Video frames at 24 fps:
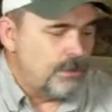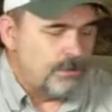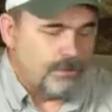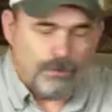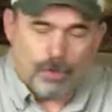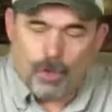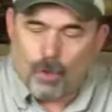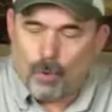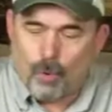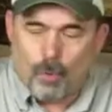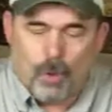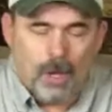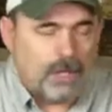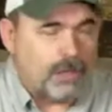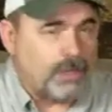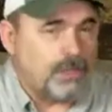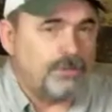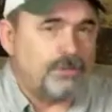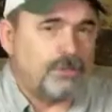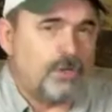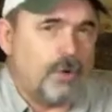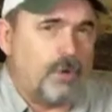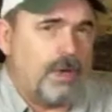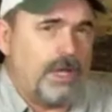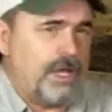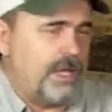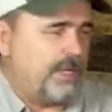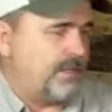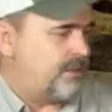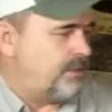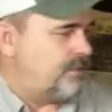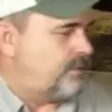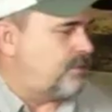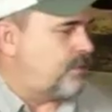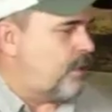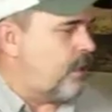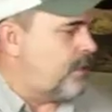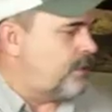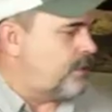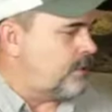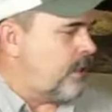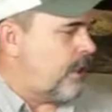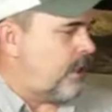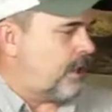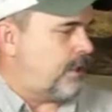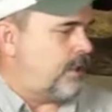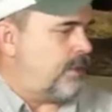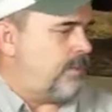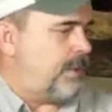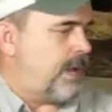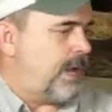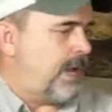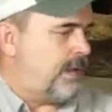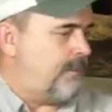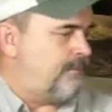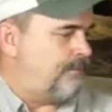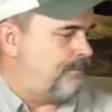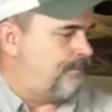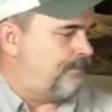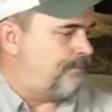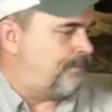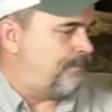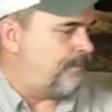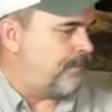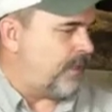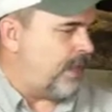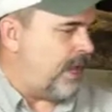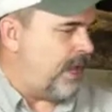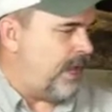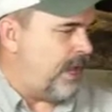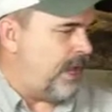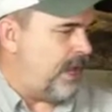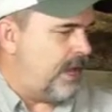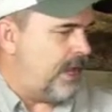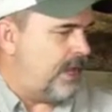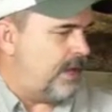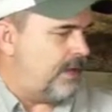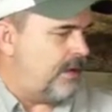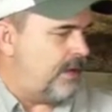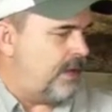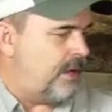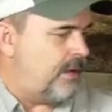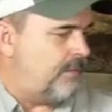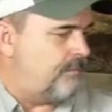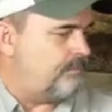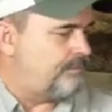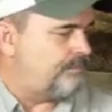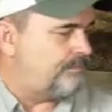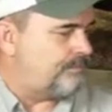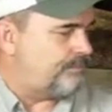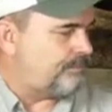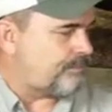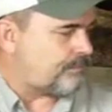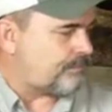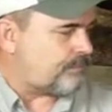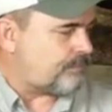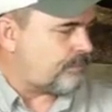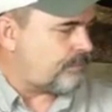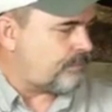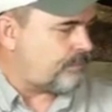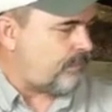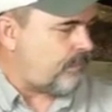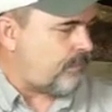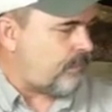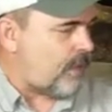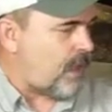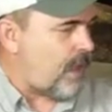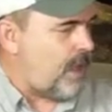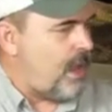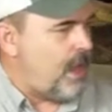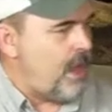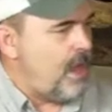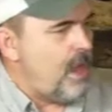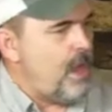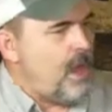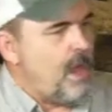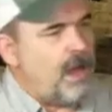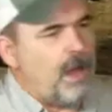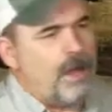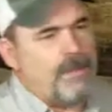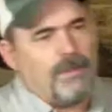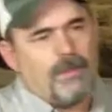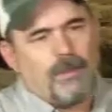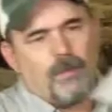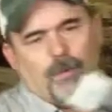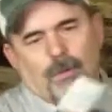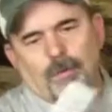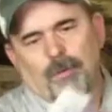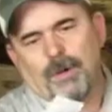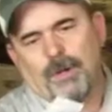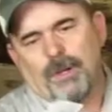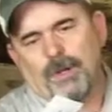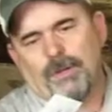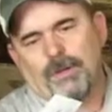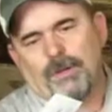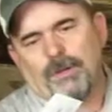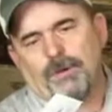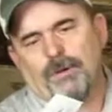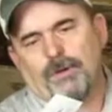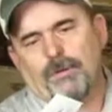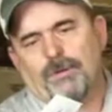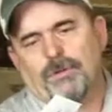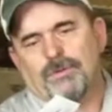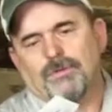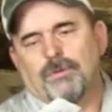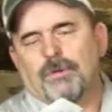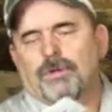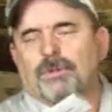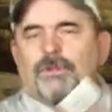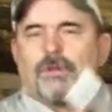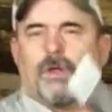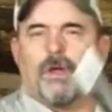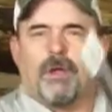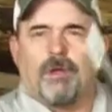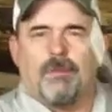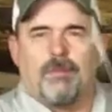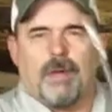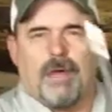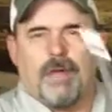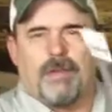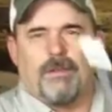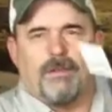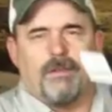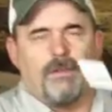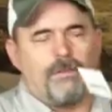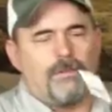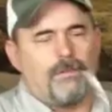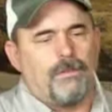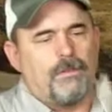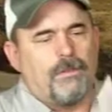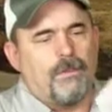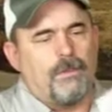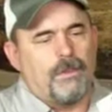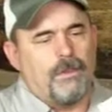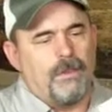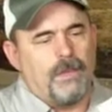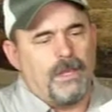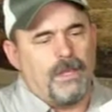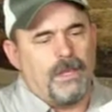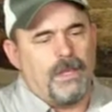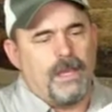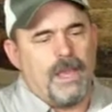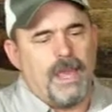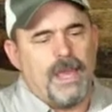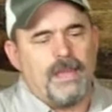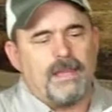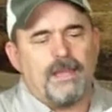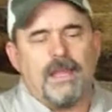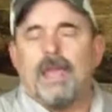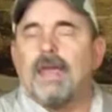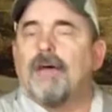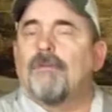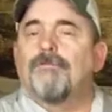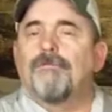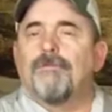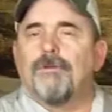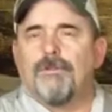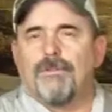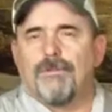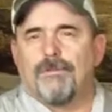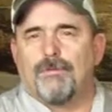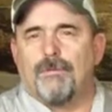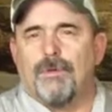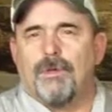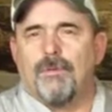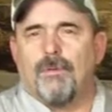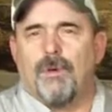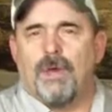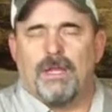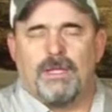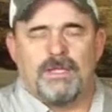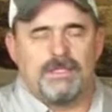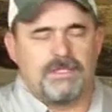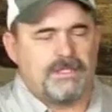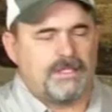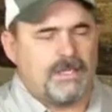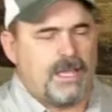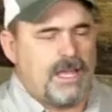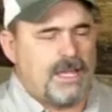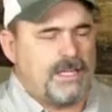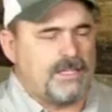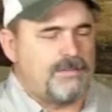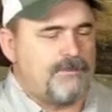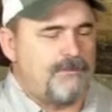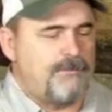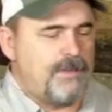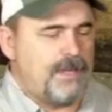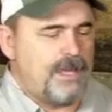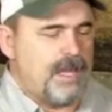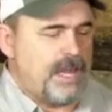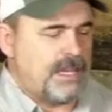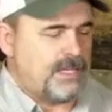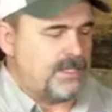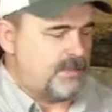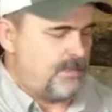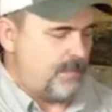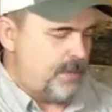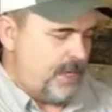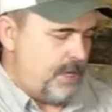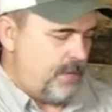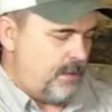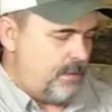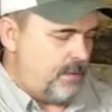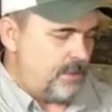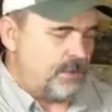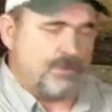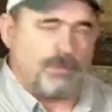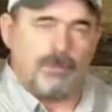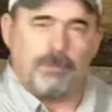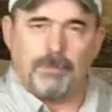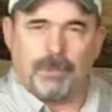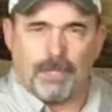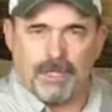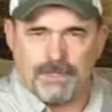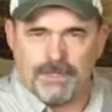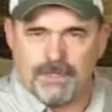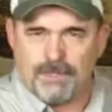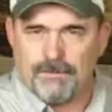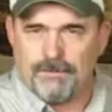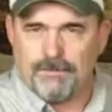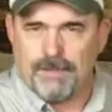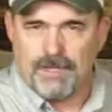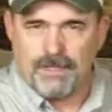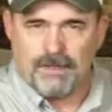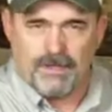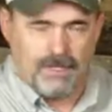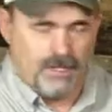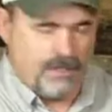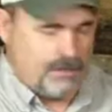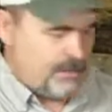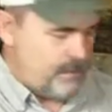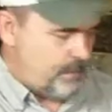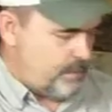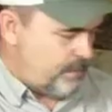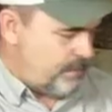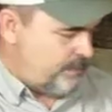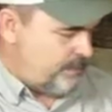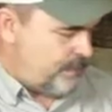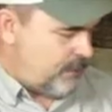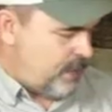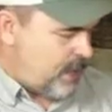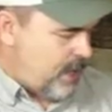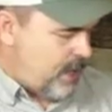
So let's go ahead and start talking about it. And I think what we're going to do is we're going to talk about the 8.5 foot 3-weight Sage VXP, which replaced the VT2.